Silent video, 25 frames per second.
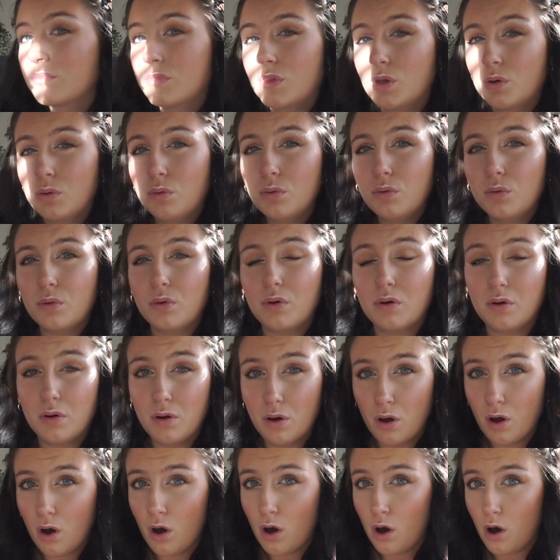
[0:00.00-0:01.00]
Ooh,
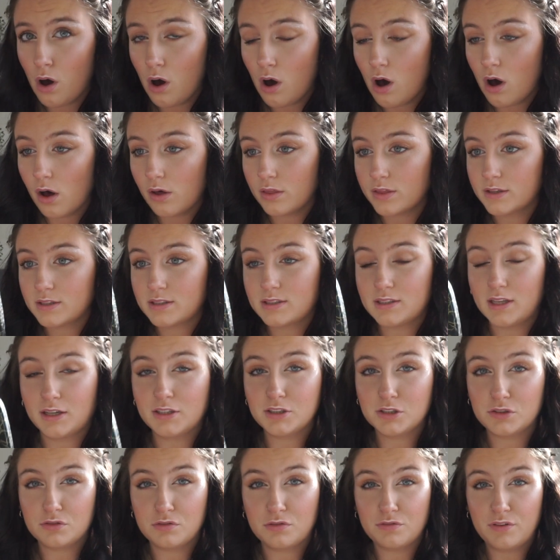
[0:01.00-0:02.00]
the sun
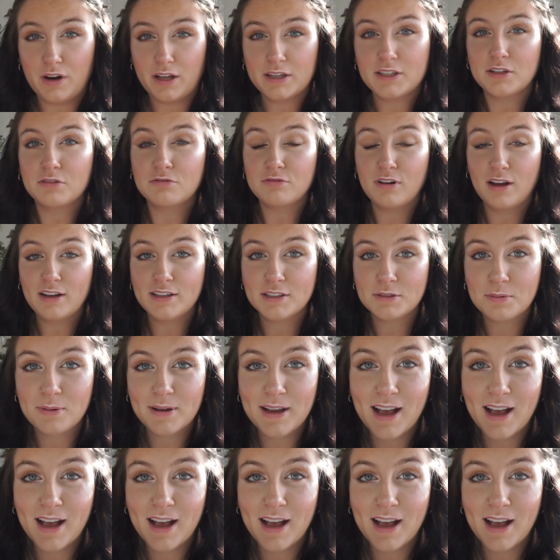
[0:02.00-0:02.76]
just reflected right into my